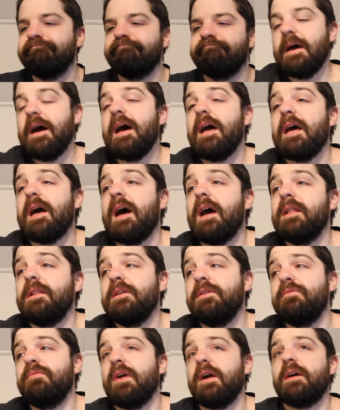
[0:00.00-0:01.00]
I
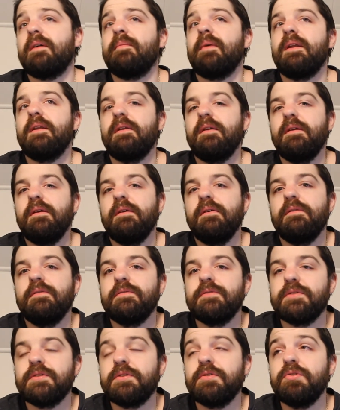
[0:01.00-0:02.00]
highly recommend it. It
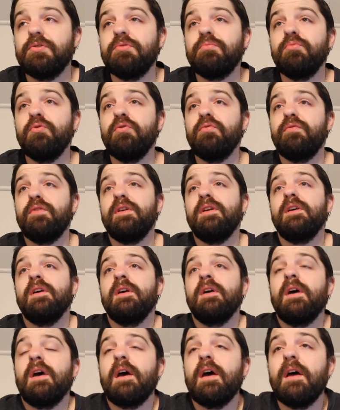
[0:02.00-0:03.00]
was a good movie,
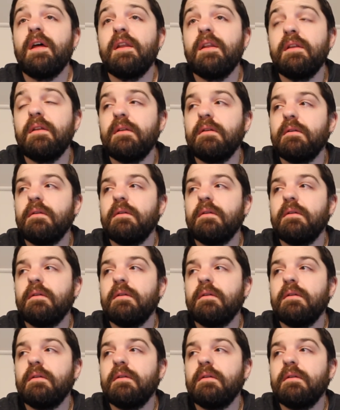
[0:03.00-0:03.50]
and